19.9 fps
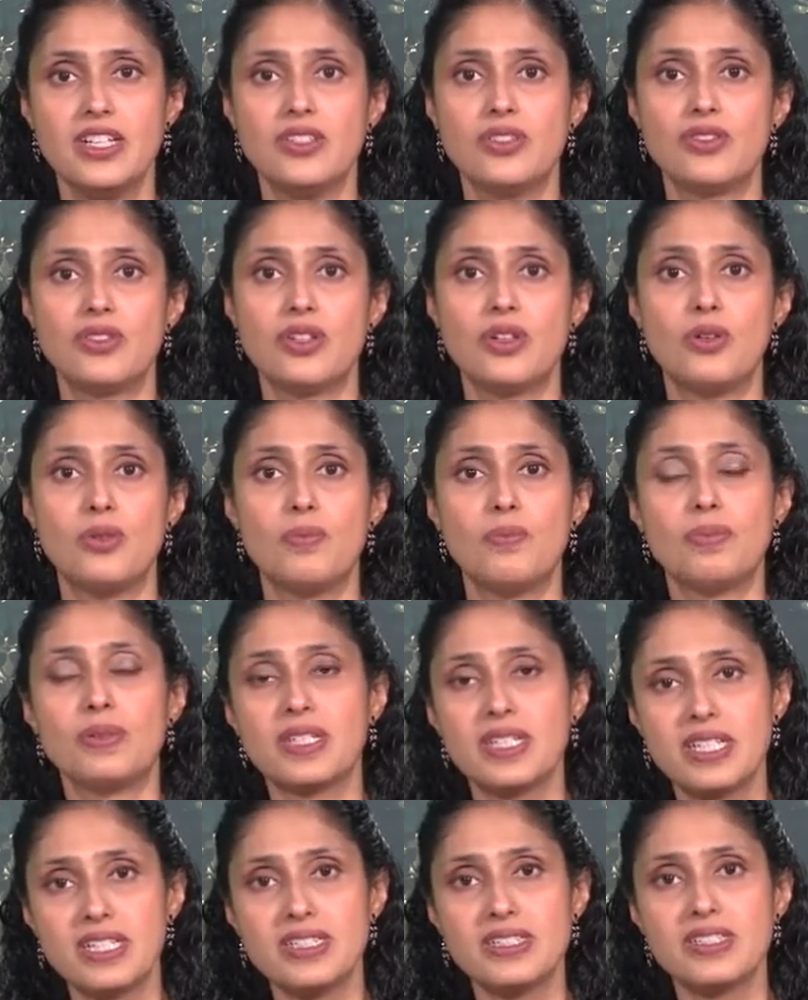So
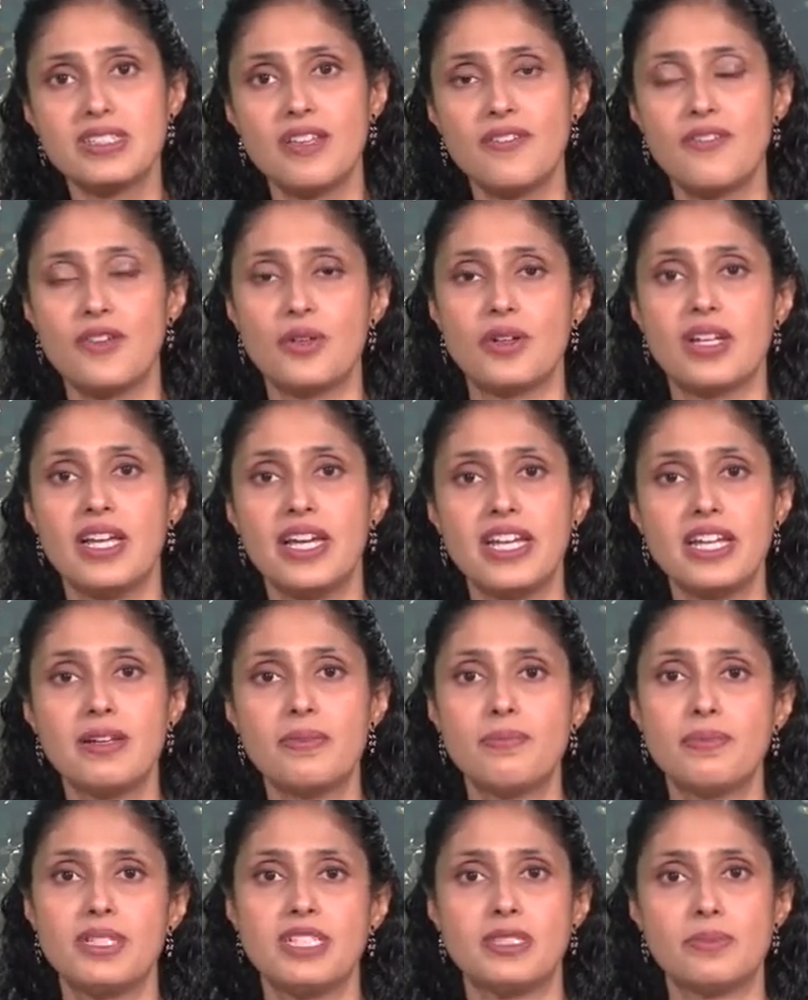please, if you'd
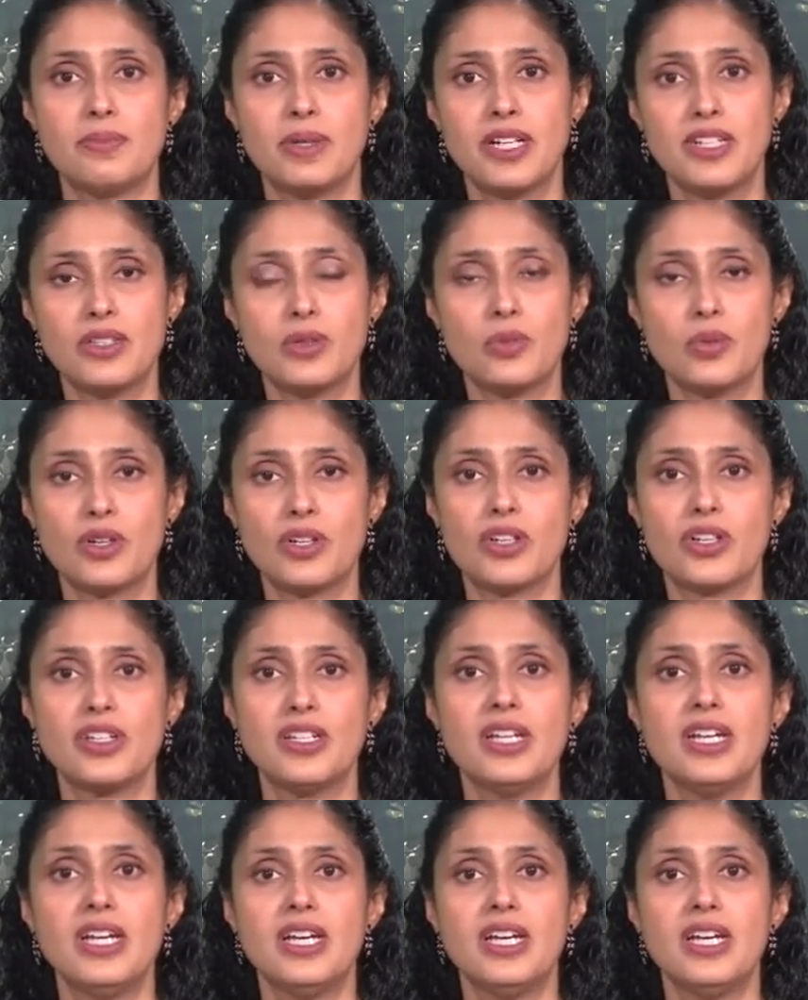like, please spread the word,